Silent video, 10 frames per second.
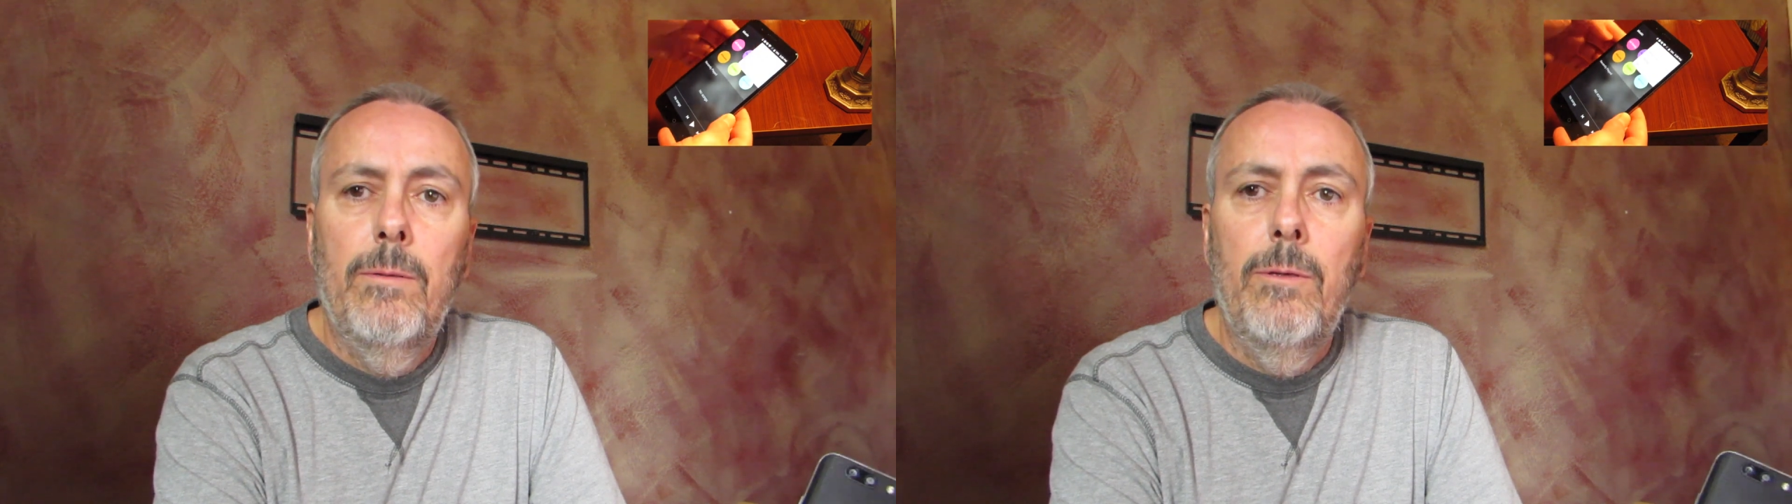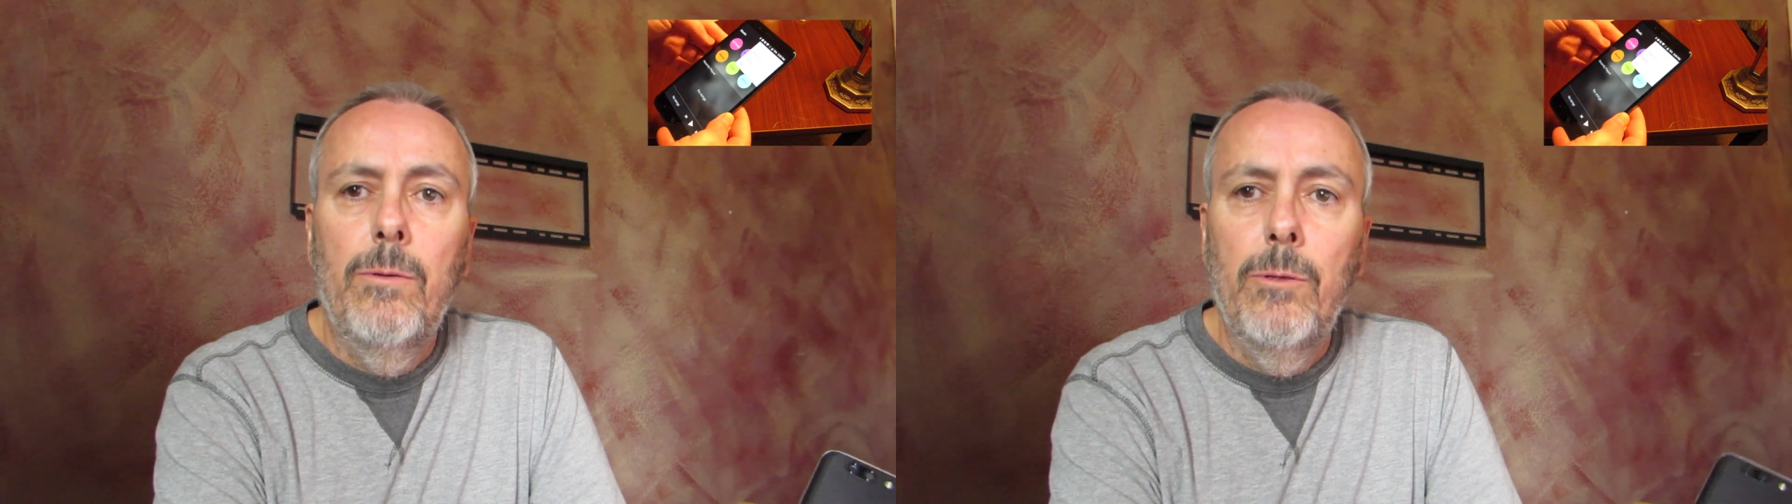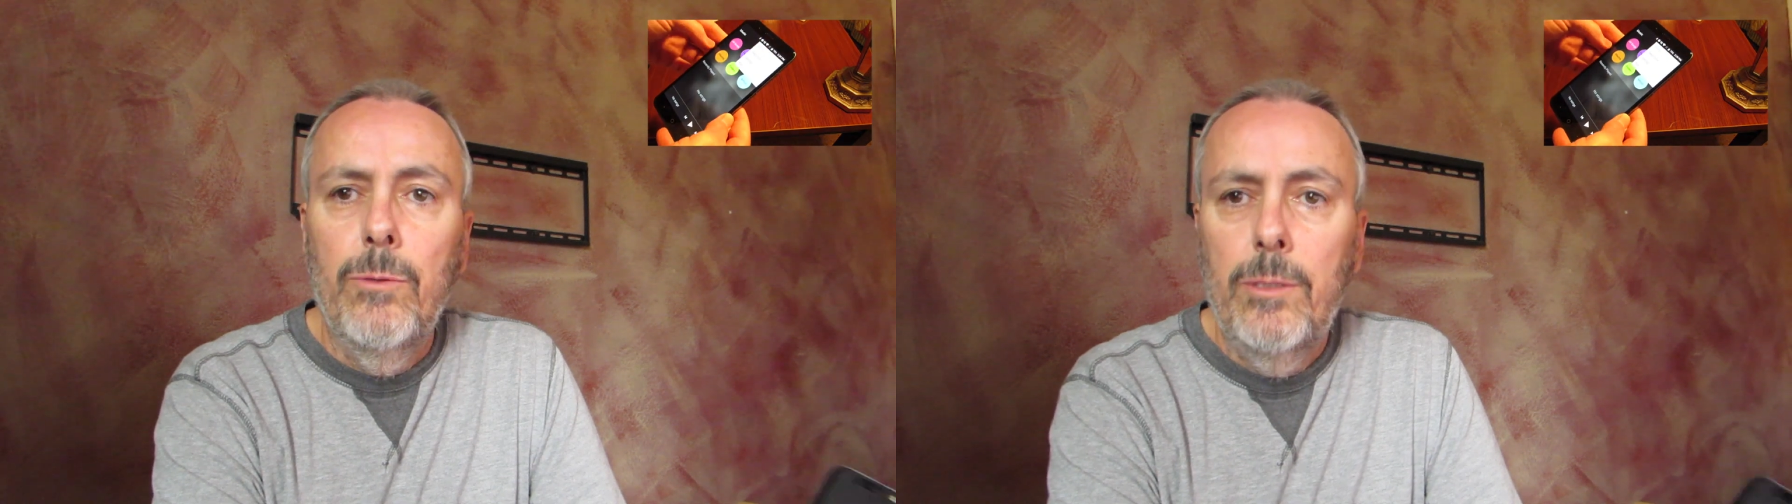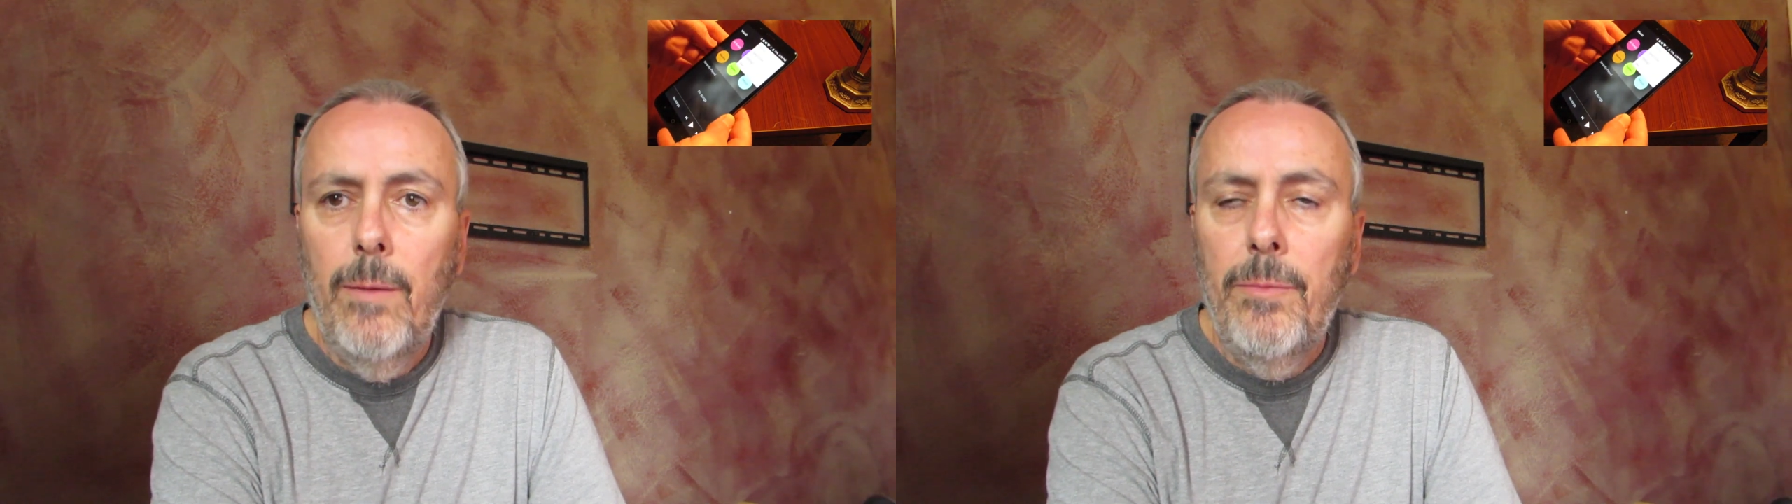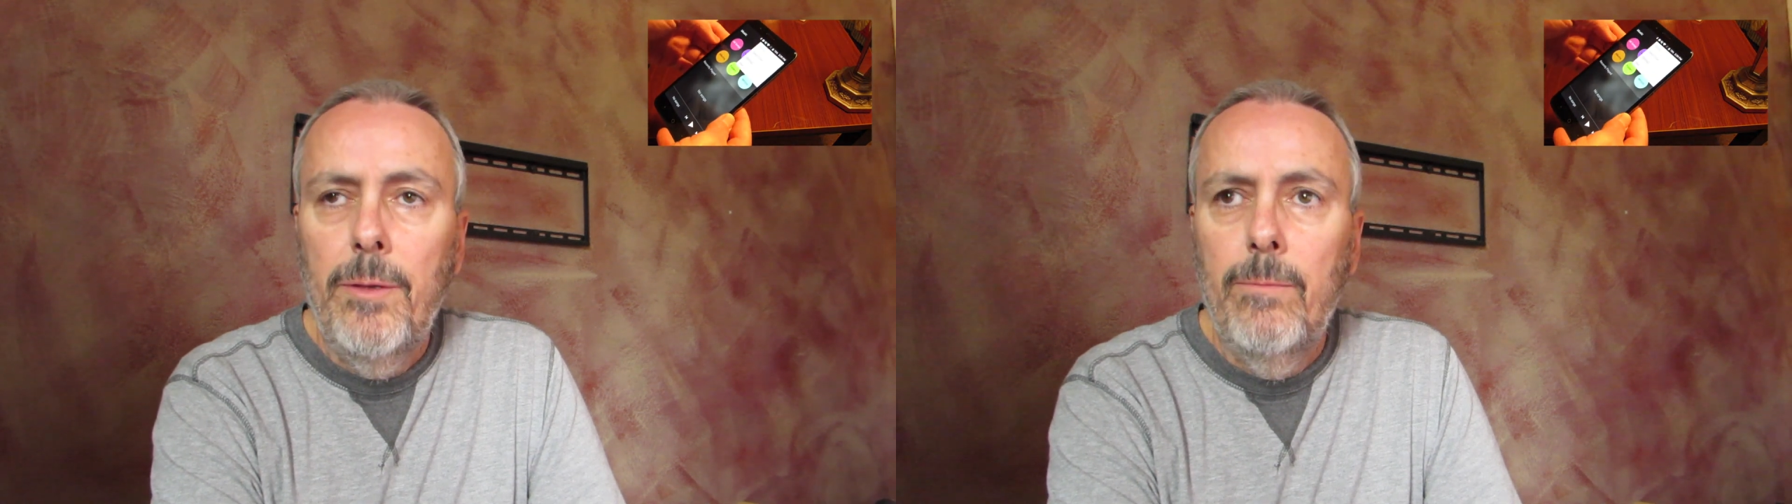You lose
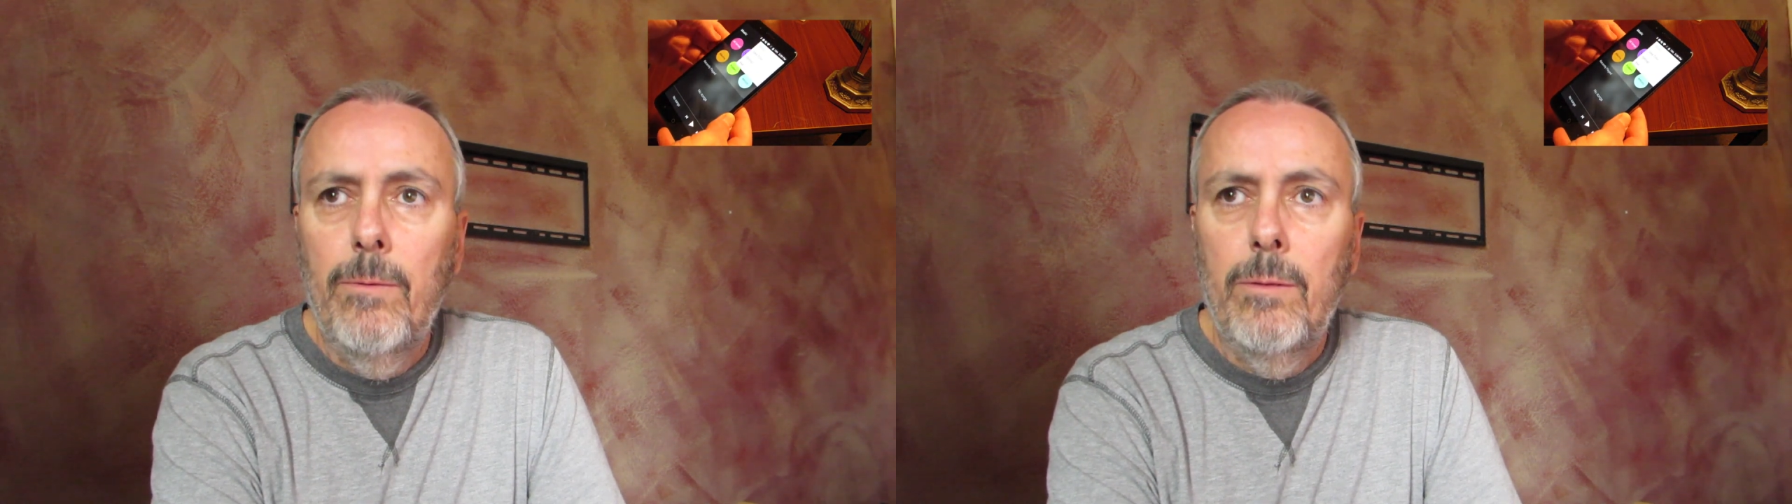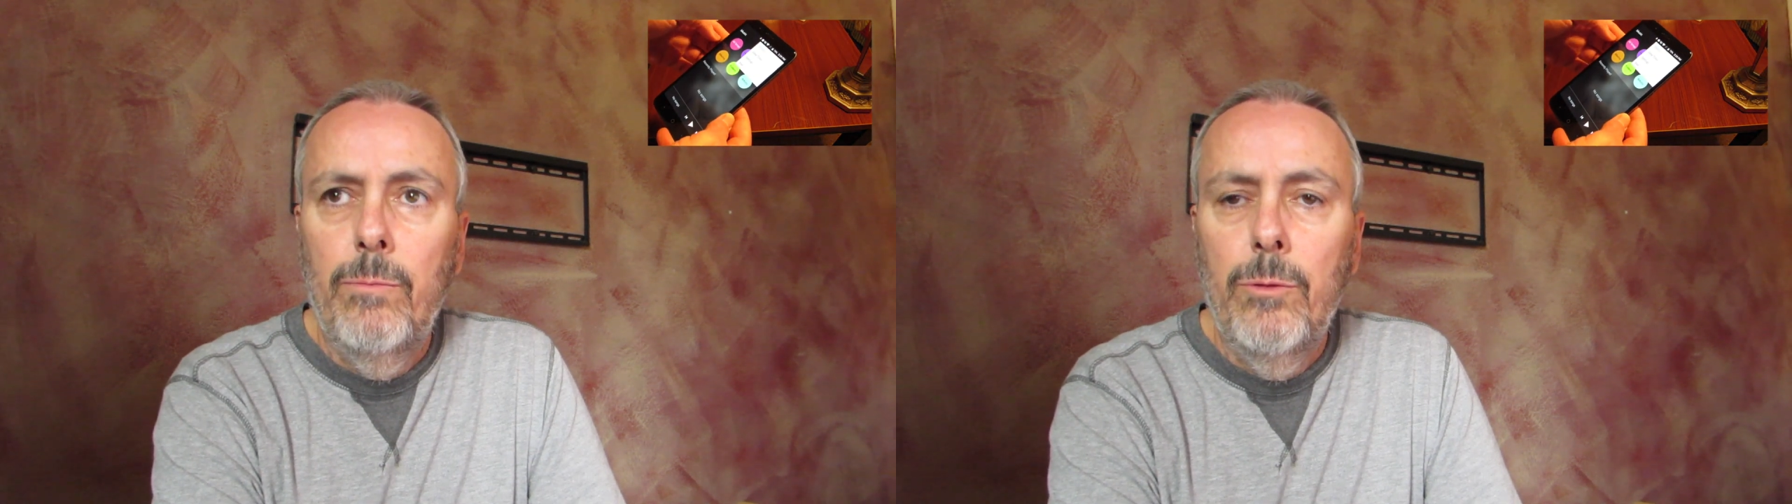something with